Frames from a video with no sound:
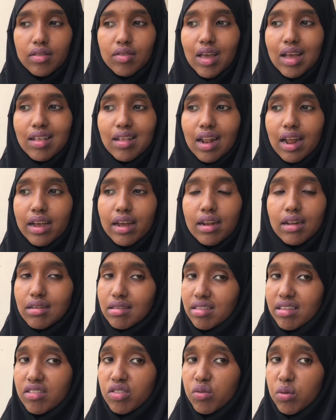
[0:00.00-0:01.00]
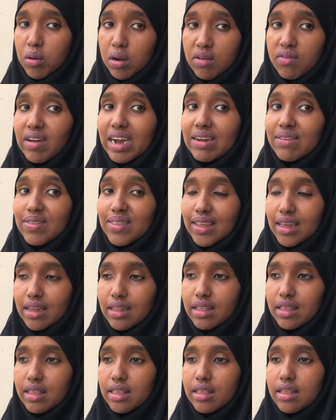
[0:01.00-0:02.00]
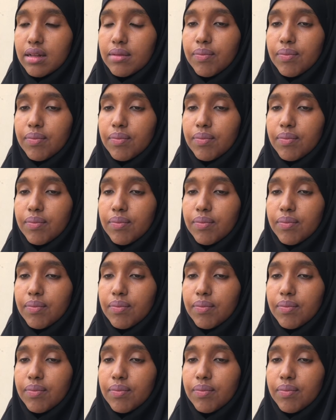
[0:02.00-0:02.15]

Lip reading: That's like less than 25 cents.